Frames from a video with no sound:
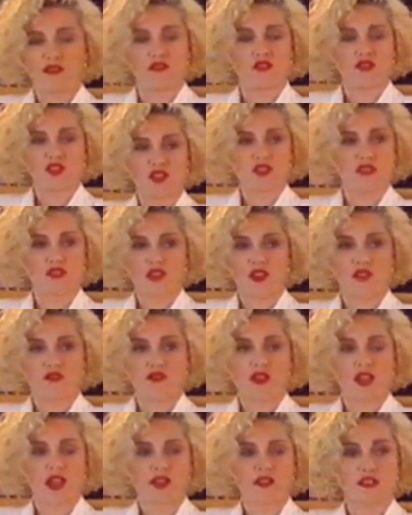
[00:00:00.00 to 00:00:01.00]
just
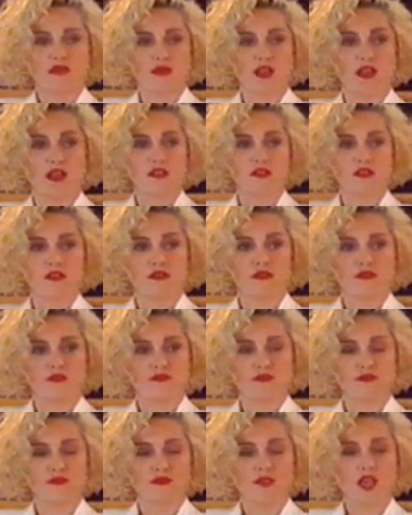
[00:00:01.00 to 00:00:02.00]
every aspect.
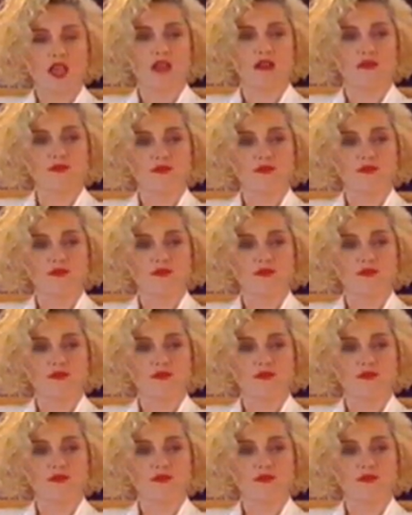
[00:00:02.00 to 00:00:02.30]
Yeah,